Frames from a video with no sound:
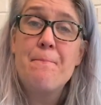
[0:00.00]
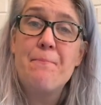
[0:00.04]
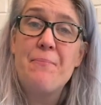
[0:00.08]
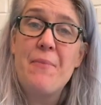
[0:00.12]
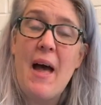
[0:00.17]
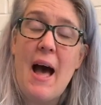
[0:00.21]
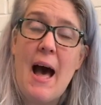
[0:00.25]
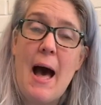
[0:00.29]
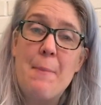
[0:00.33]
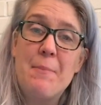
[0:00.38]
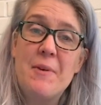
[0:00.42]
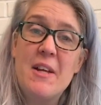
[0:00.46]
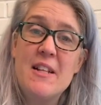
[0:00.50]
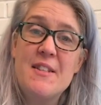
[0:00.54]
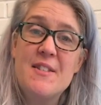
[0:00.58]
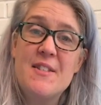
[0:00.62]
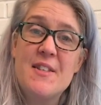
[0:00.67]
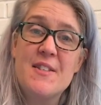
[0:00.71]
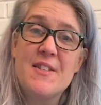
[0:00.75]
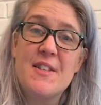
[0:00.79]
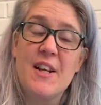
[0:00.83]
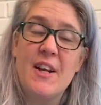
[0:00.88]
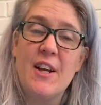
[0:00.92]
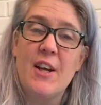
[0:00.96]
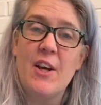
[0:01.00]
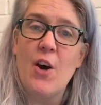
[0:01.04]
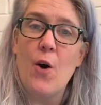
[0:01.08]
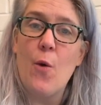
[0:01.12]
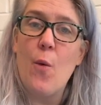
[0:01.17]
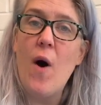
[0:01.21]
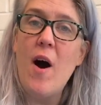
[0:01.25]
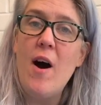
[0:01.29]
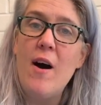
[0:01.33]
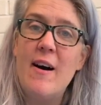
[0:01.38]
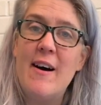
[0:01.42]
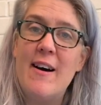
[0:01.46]
Hopkins is going to go
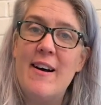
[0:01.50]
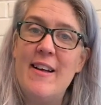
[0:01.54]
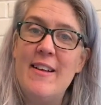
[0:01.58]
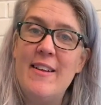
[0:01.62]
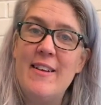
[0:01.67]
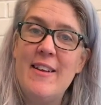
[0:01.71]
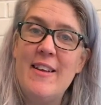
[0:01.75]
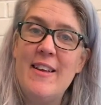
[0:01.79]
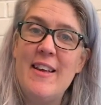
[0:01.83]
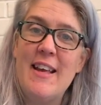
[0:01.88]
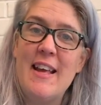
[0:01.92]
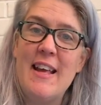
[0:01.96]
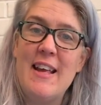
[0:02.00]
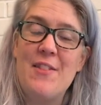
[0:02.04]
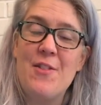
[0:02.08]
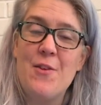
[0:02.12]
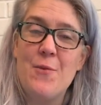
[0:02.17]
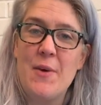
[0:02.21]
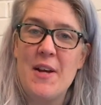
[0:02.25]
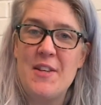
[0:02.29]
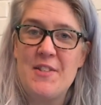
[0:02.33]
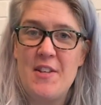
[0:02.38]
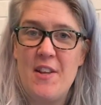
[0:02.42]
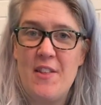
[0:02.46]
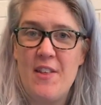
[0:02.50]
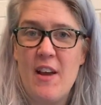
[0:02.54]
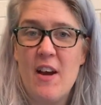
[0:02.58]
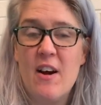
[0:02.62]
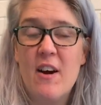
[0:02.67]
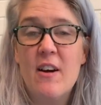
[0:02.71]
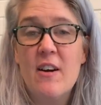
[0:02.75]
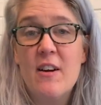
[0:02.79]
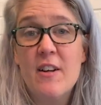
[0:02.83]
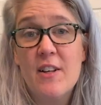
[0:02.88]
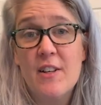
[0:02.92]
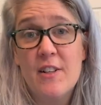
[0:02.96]
on in the rest of the
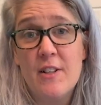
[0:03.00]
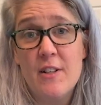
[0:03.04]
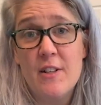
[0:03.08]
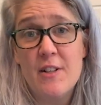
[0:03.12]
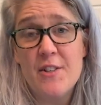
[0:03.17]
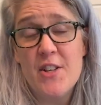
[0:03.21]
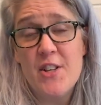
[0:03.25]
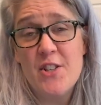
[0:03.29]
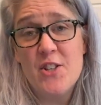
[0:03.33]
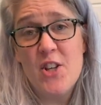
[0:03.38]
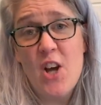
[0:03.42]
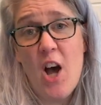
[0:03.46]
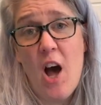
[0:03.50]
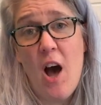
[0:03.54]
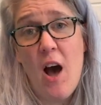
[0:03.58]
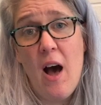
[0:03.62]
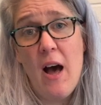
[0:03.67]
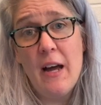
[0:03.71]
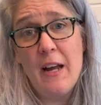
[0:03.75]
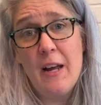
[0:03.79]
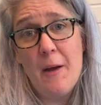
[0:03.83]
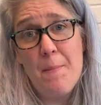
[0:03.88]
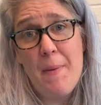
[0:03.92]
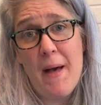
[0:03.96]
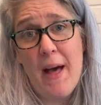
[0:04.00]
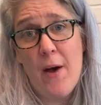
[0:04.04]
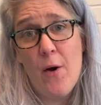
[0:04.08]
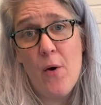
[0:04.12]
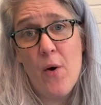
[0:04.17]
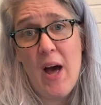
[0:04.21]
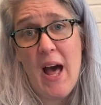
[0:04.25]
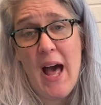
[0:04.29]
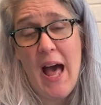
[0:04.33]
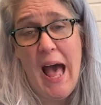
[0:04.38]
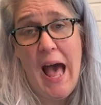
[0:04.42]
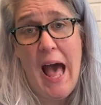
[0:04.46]
article to talk about
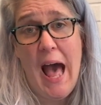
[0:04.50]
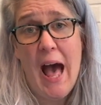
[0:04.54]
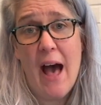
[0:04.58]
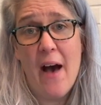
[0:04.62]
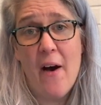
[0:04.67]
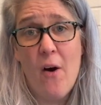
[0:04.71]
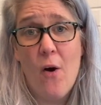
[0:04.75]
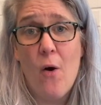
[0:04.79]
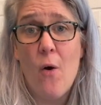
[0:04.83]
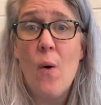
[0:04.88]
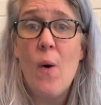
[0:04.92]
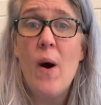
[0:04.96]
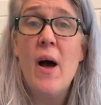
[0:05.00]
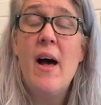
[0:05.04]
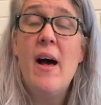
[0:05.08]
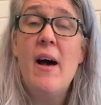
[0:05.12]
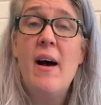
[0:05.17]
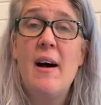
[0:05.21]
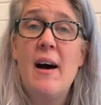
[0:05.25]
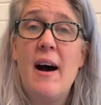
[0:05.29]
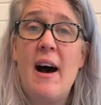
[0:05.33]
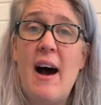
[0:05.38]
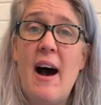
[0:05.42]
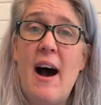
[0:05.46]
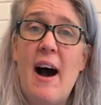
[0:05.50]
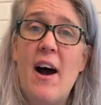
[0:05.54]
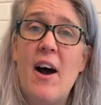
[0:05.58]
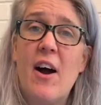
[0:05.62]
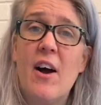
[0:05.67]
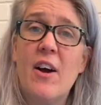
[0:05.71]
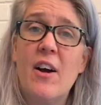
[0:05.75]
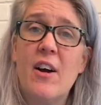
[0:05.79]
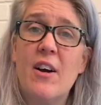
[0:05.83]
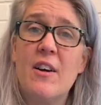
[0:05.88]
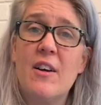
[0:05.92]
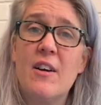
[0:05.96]
how
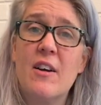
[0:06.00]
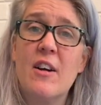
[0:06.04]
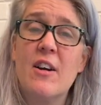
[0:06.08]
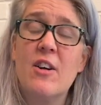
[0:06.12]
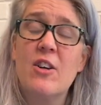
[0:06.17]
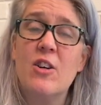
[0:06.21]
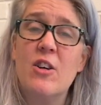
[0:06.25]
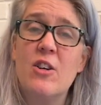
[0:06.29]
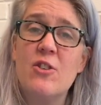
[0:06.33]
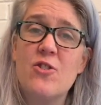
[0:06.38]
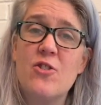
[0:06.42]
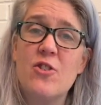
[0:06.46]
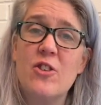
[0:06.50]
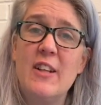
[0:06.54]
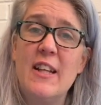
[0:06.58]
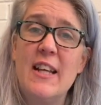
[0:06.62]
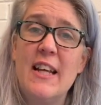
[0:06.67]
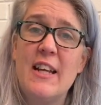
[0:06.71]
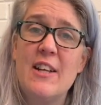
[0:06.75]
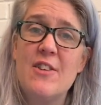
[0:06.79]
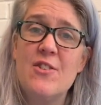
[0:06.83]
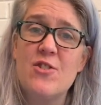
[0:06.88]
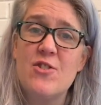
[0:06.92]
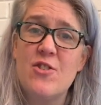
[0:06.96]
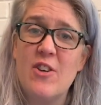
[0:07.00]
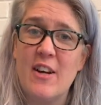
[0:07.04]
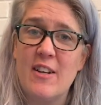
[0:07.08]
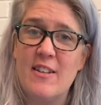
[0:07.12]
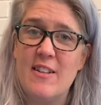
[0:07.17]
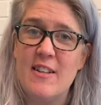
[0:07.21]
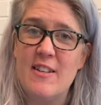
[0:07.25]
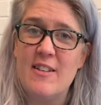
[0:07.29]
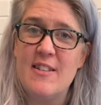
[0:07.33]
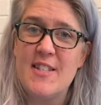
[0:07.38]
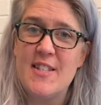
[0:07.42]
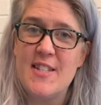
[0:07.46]
our culturally
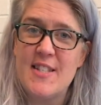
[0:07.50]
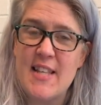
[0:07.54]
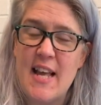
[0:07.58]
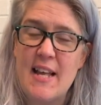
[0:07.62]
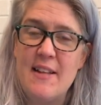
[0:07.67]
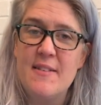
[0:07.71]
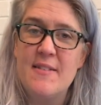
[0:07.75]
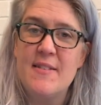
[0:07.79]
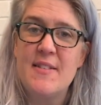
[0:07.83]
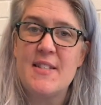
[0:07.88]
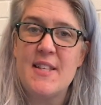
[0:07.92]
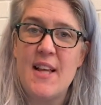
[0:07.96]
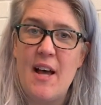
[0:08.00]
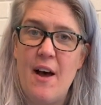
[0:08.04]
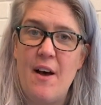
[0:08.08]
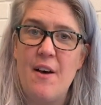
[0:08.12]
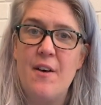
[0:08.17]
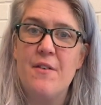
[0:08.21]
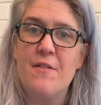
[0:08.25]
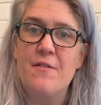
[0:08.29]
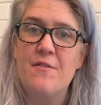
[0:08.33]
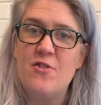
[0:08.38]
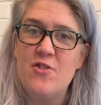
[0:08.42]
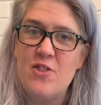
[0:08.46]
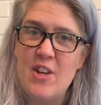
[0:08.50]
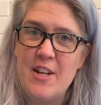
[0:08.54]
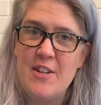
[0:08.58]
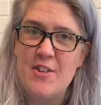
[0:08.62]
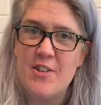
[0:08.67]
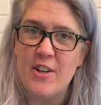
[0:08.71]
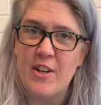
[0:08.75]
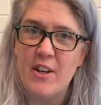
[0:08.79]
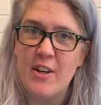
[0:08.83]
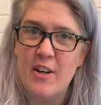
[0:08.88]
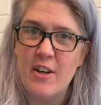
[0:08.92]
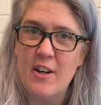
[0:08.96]
constructed sense of
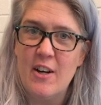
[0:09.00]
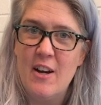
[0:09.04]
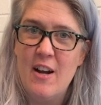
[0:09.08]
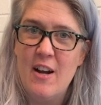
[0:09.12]
gender